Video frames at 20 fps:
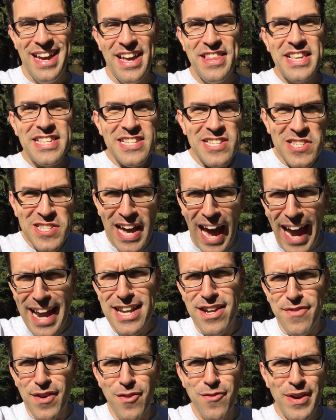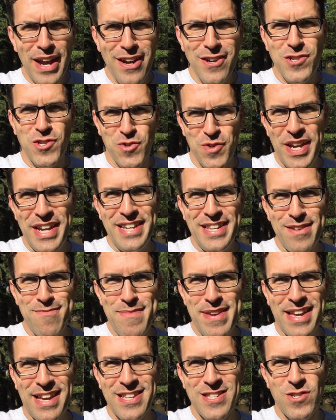And this is kind of a rare treat
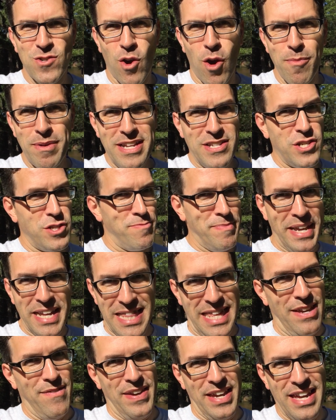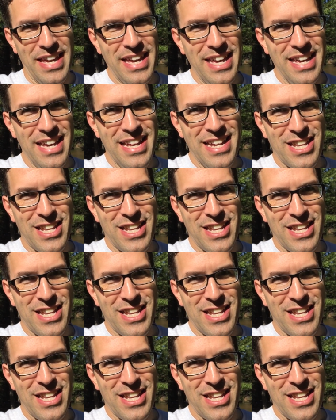because normally it's just me leaving